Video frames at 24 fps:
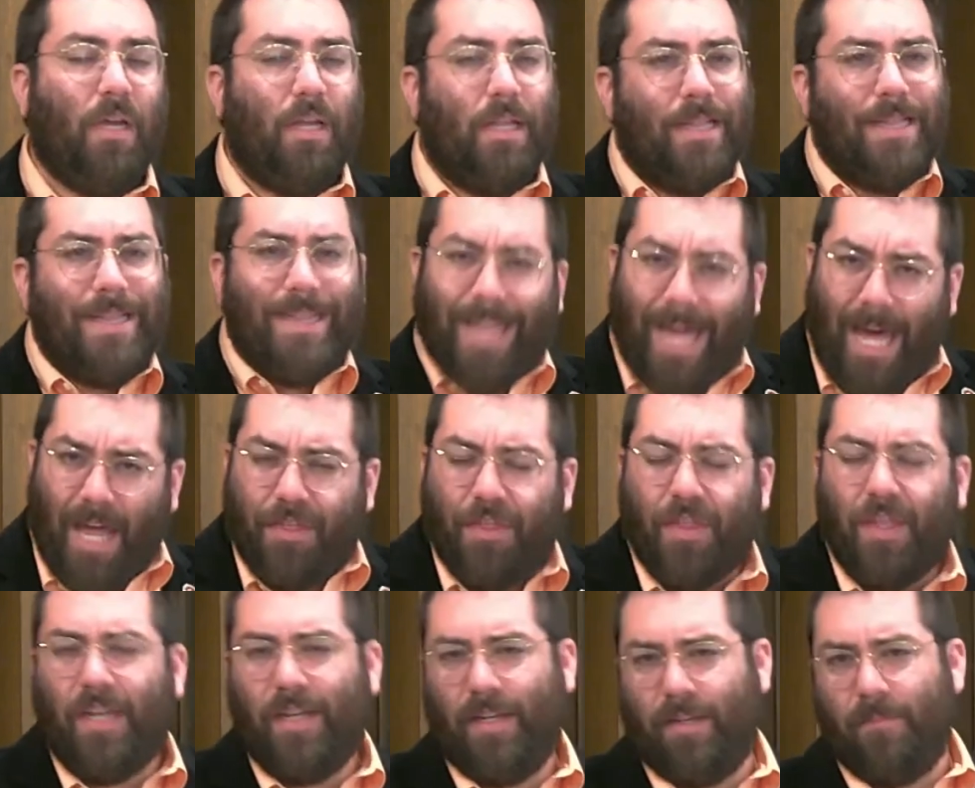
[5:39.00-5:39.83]

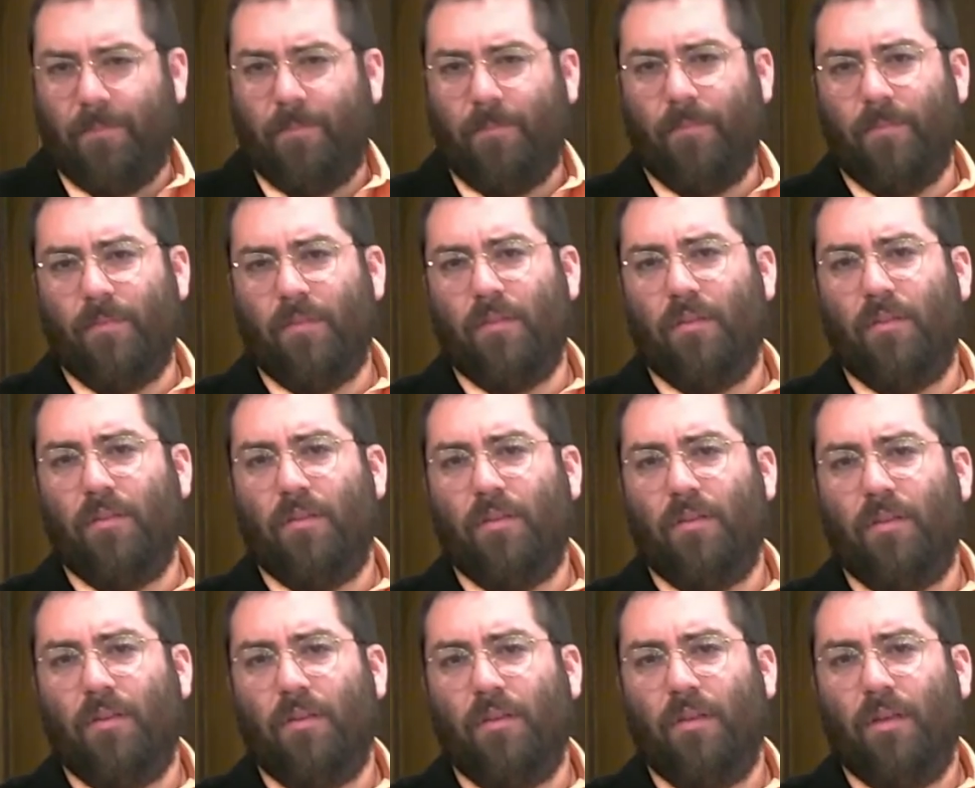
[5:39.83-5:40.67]
Nothing
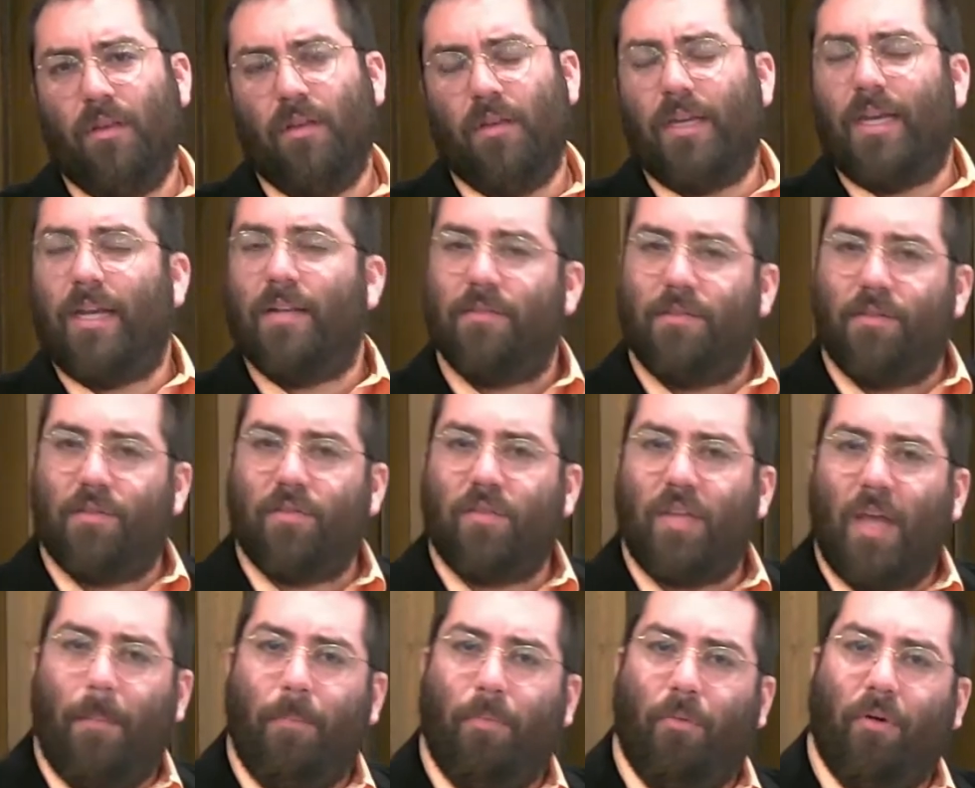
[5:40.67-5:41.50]
can
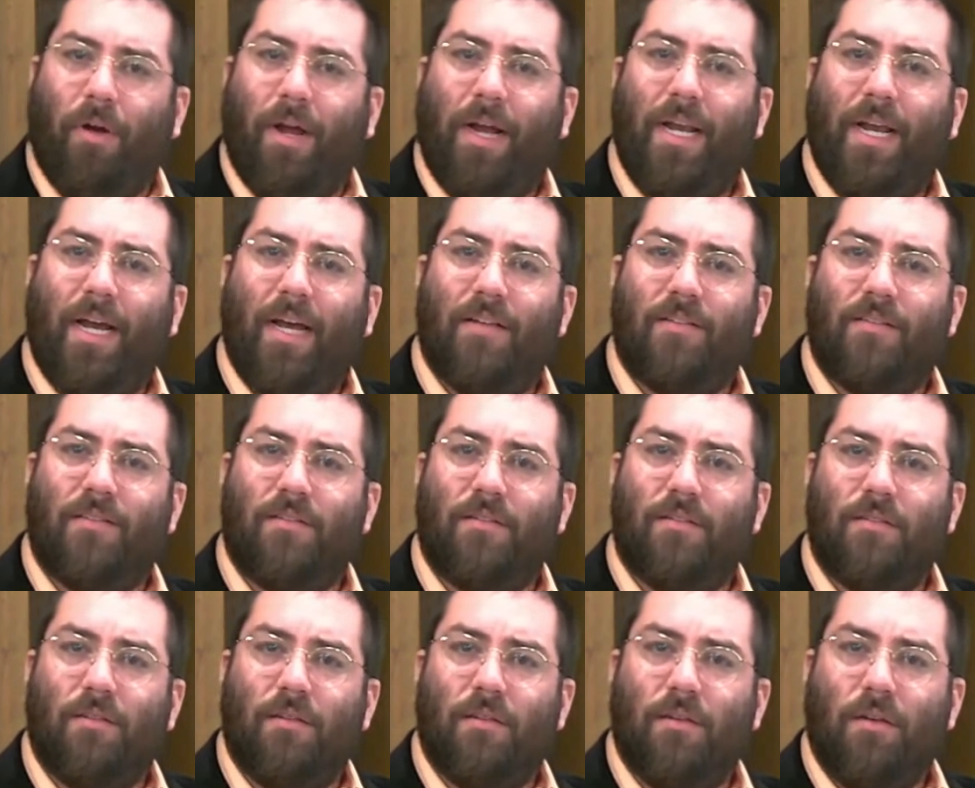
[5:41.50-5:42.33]
separate
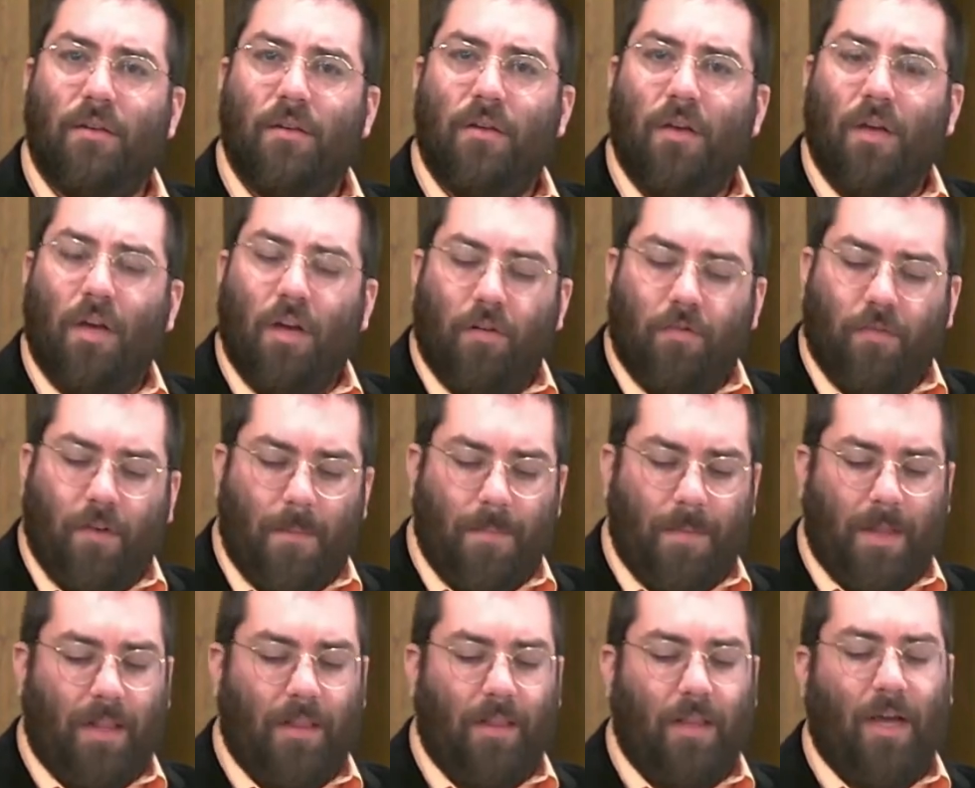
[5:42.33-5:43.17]
us from
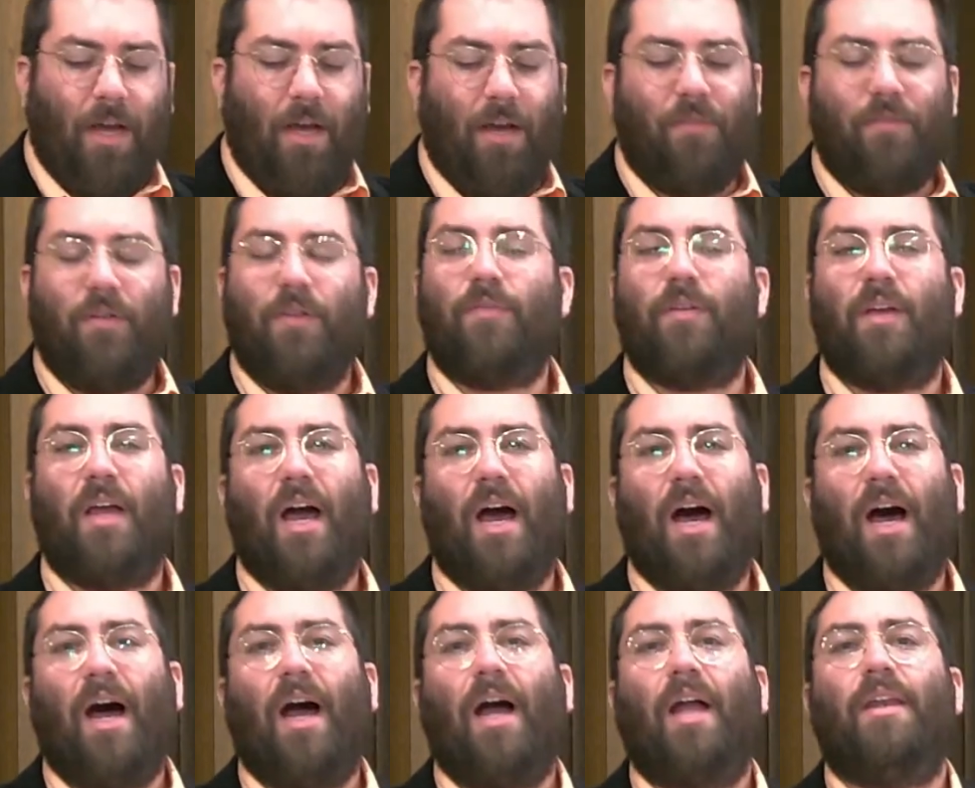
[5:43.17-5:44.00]
the love of
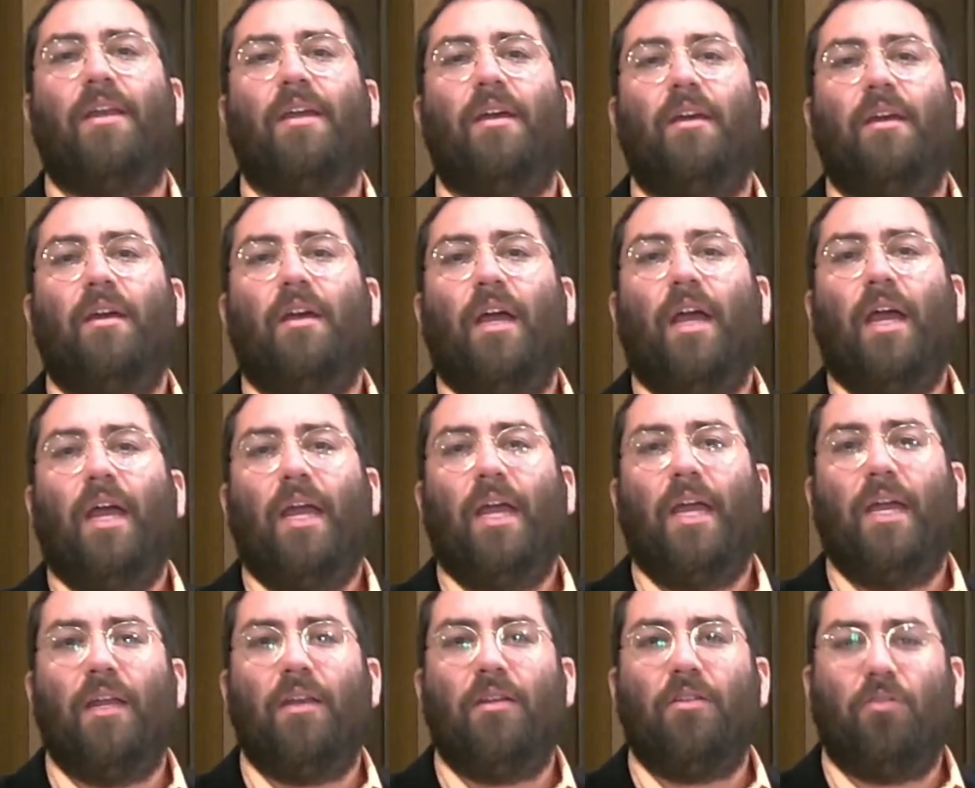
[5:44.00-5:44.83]
God
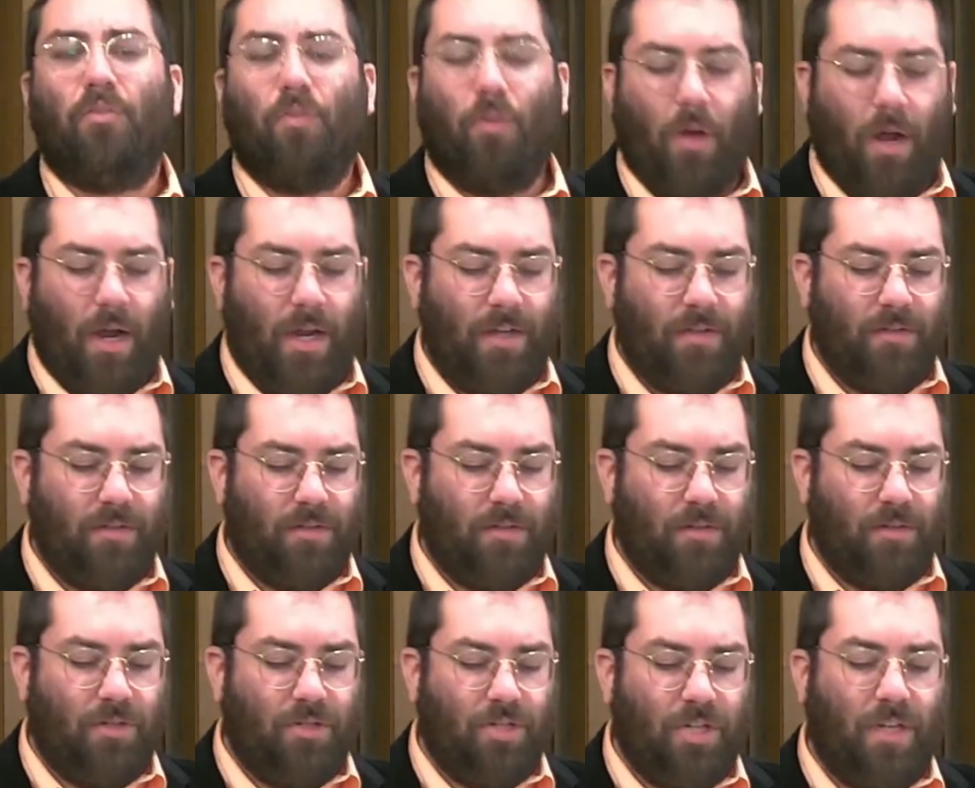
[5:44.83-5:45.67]
in Christ
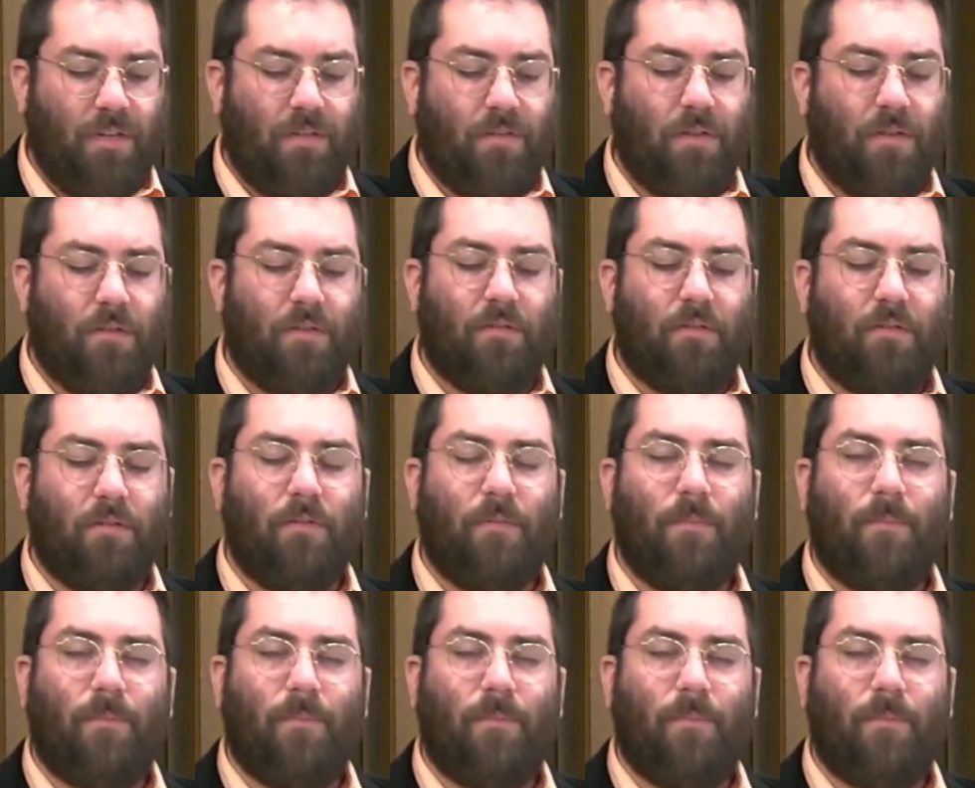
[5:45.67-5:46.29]
Jesus.